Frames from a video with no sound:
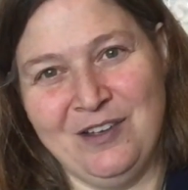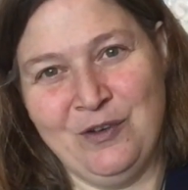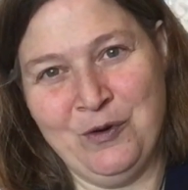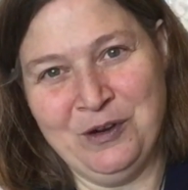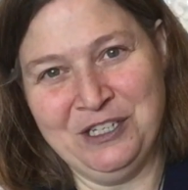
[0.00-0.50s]

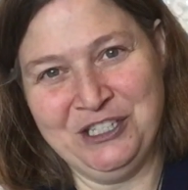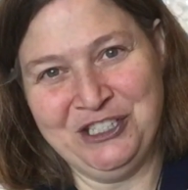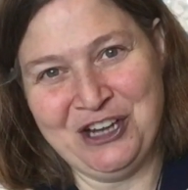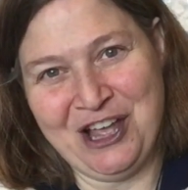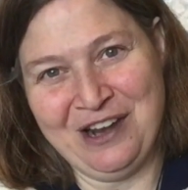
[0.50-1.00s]
gorgeous
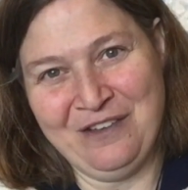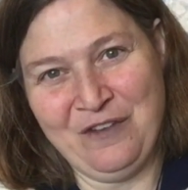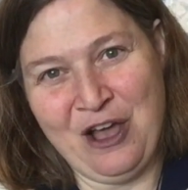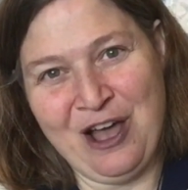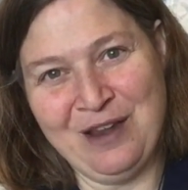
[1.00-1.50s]
shot of
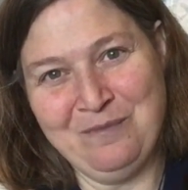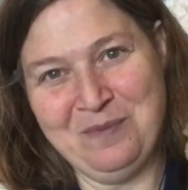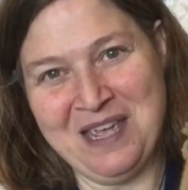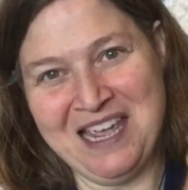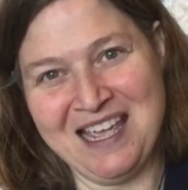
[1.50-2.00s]
hot
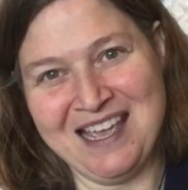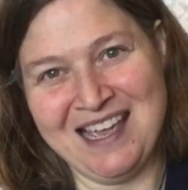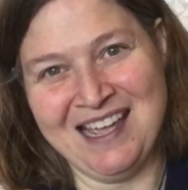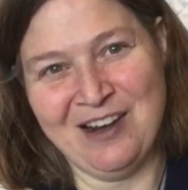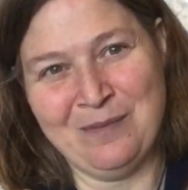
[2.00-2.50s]
pink
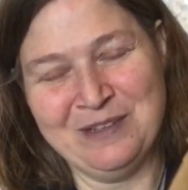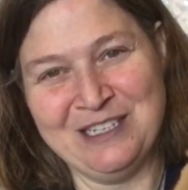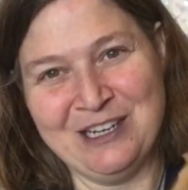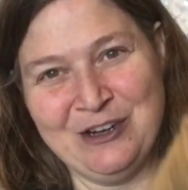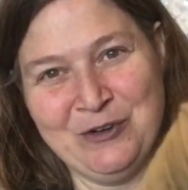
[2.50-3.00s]
and
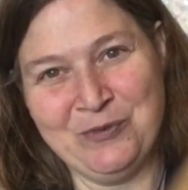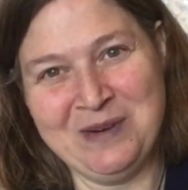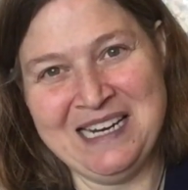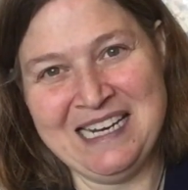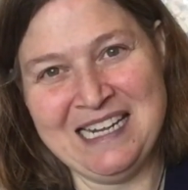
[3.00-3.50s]
almost a
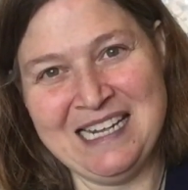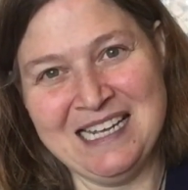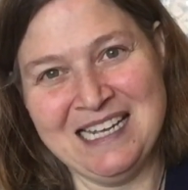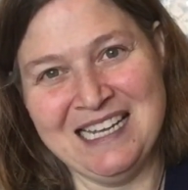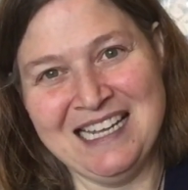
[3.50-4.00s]
greeny
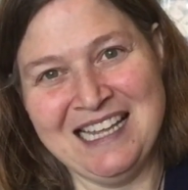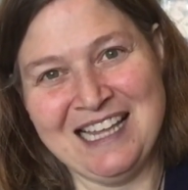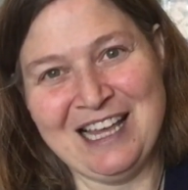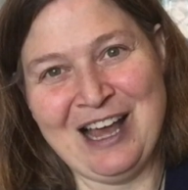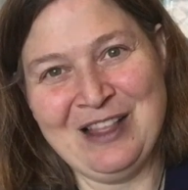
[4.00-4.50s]

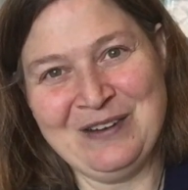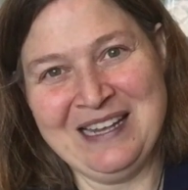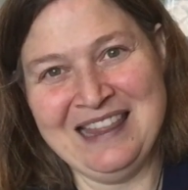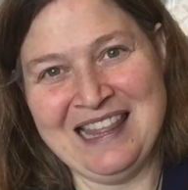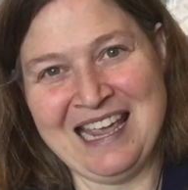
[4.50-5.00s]
color
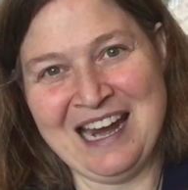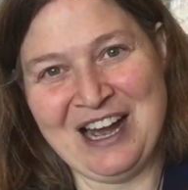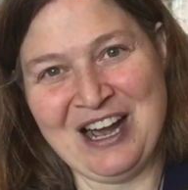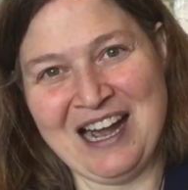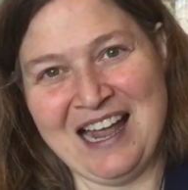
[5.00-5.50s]
in
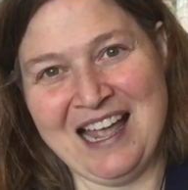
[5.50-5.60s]
there.